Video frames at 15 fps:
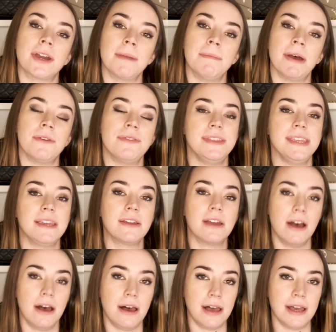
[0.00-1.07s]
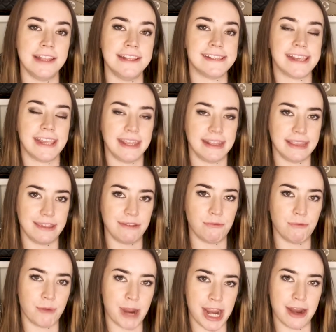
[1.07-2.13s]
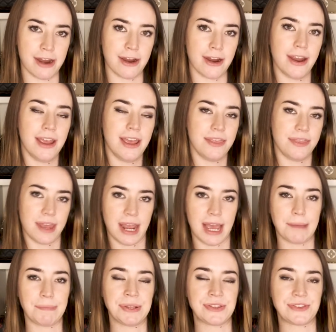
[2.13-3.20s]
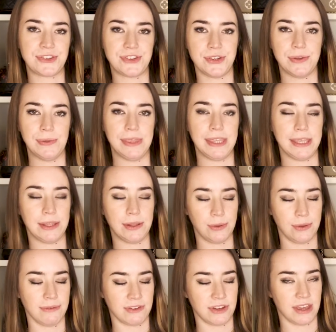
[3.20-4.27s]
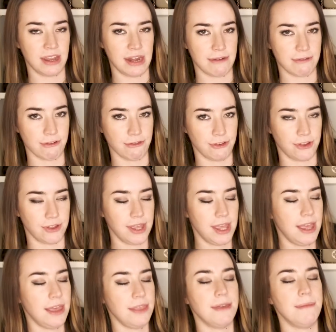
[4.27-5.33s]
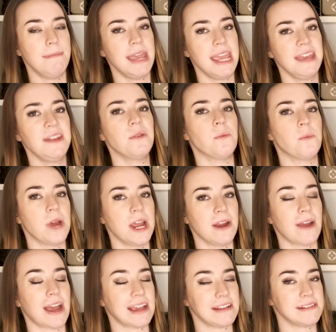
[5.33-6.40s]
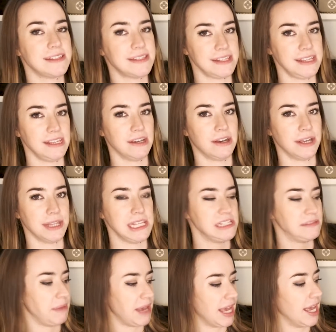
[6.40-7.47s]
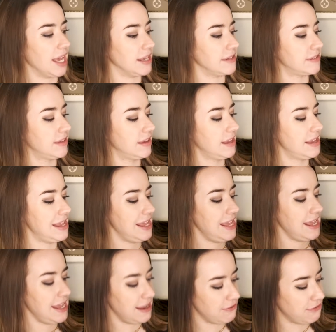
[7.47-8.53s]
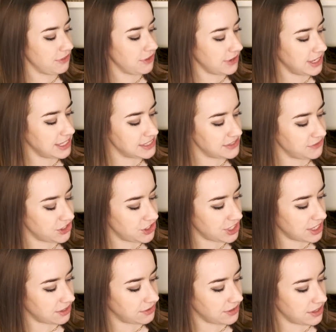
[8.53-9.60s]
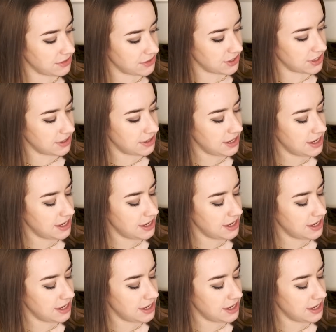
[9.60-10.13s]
about the cons in the wear that happens to the Louis Vuitton Neverfull. The main wear I see on these bags, if there is vachetta leather,